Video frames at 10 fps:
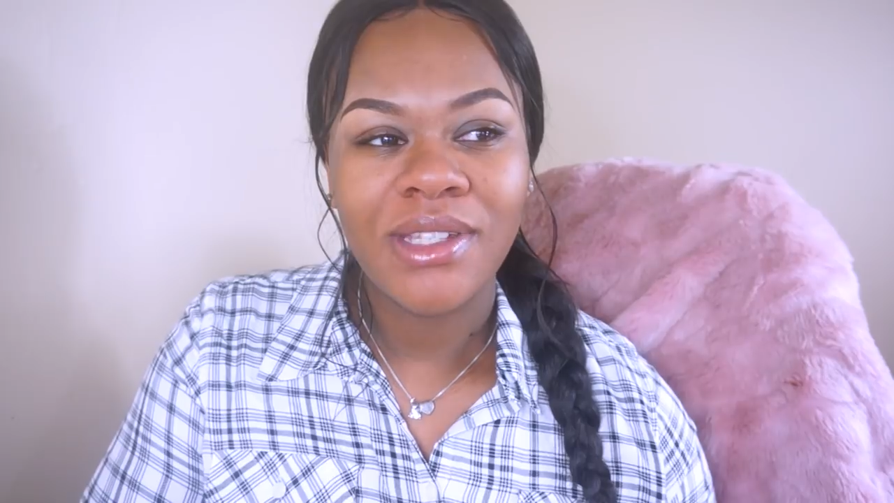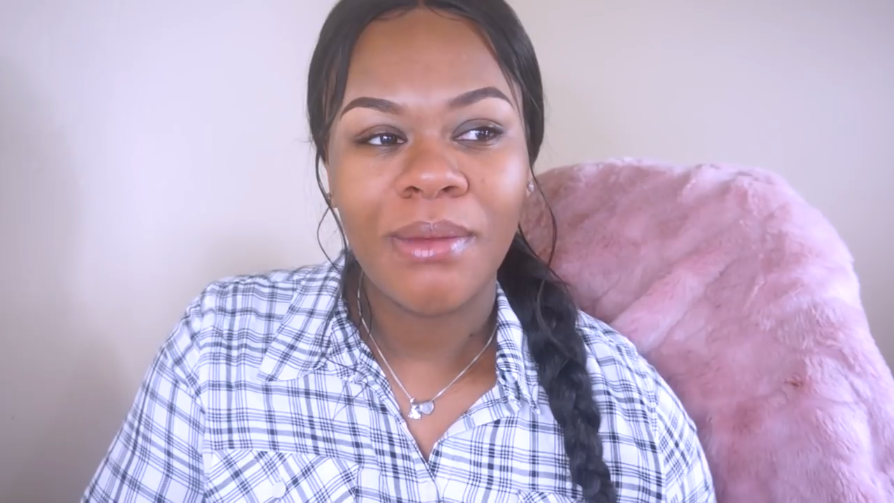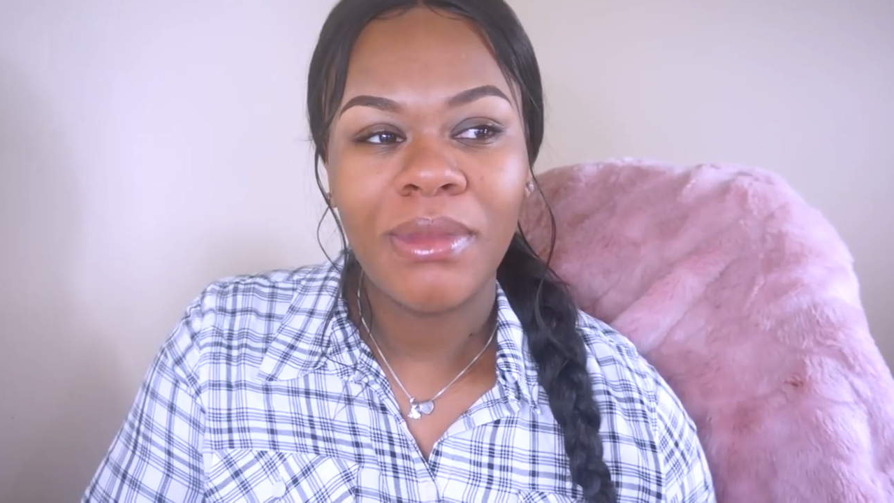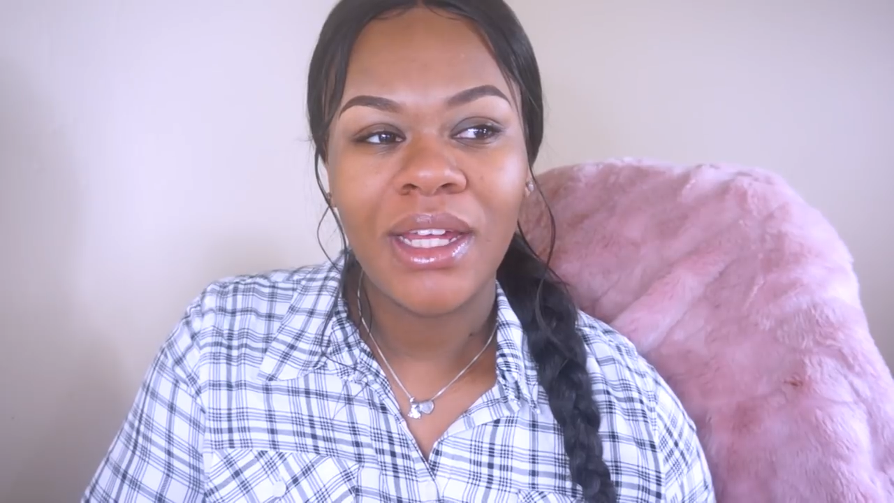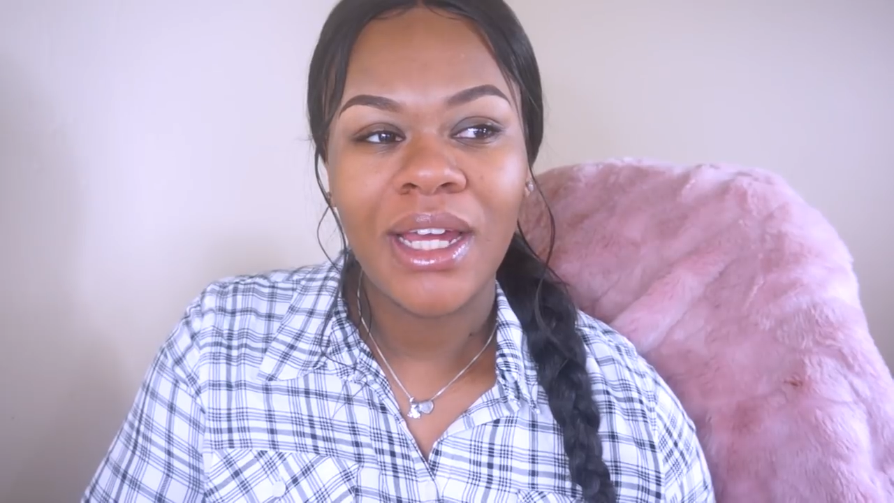of
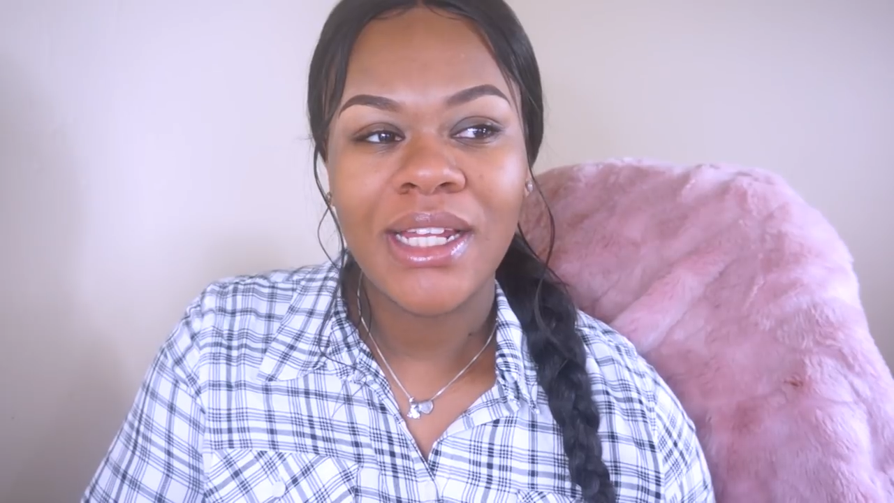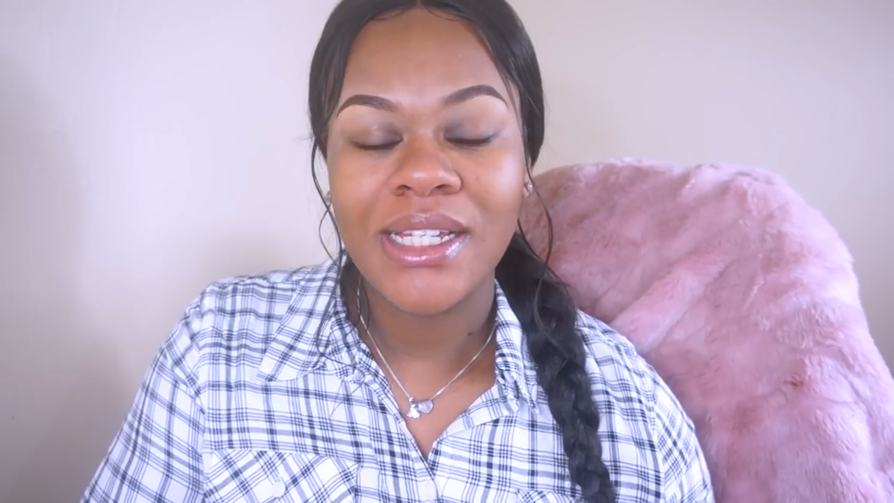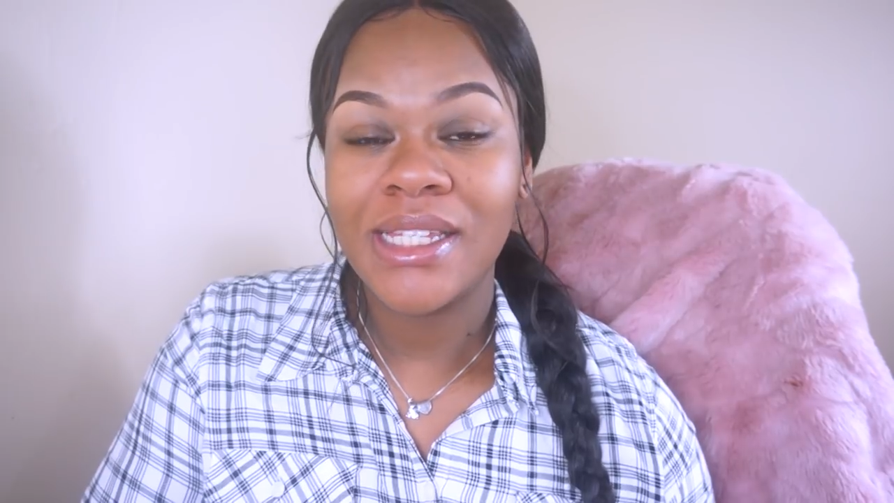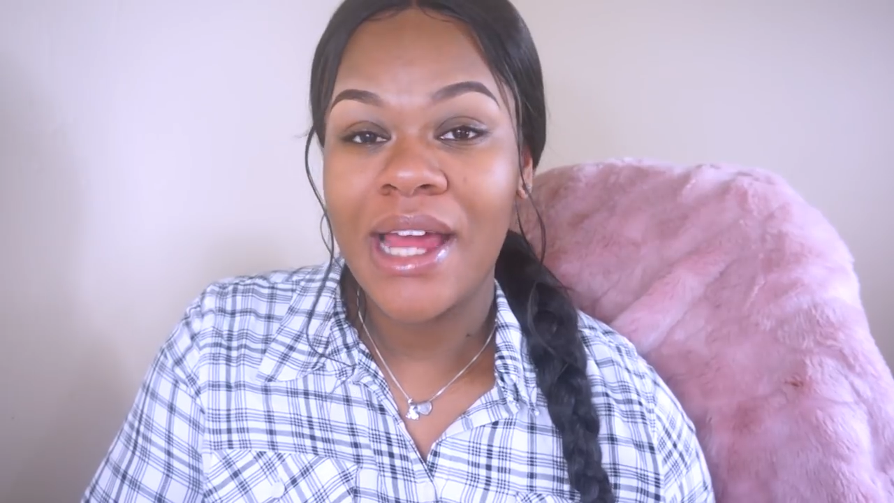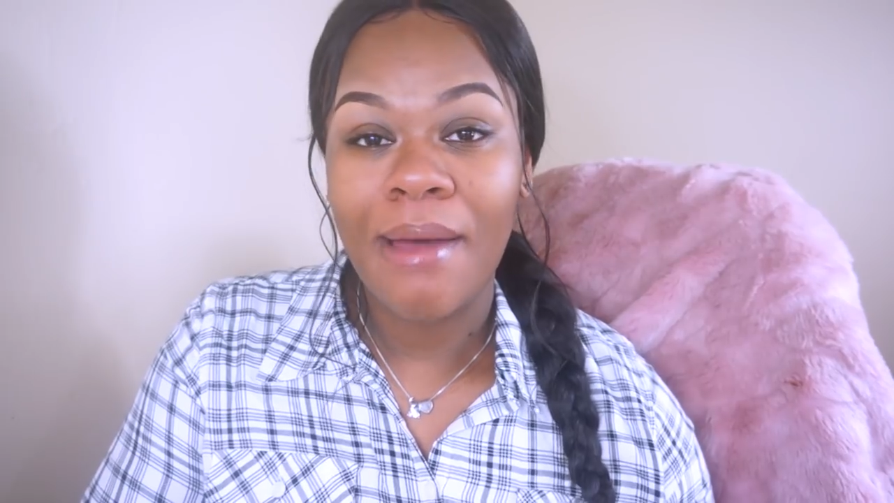something and
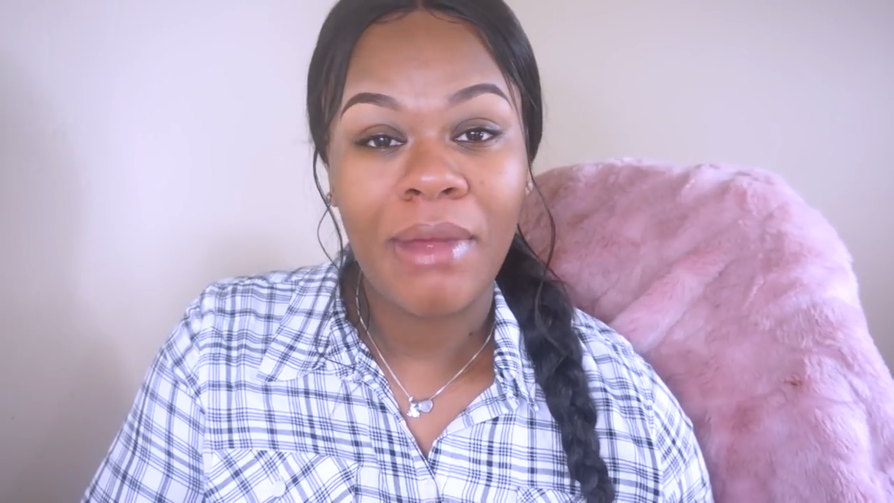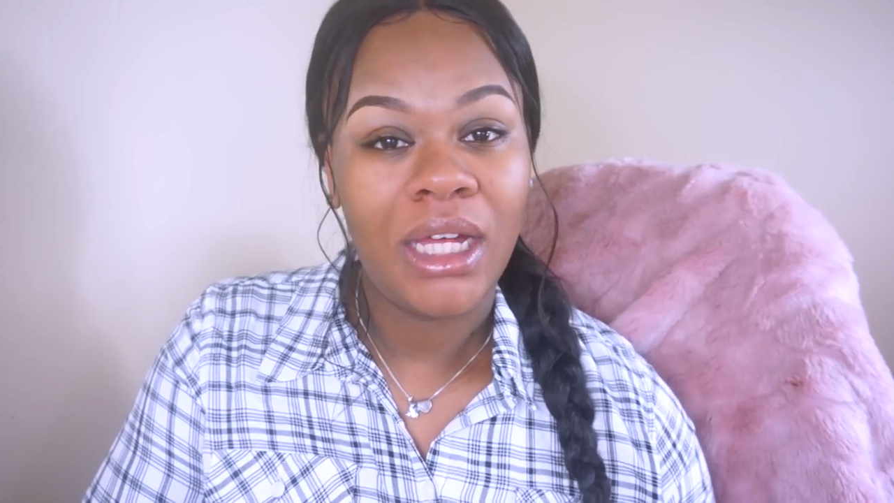it's not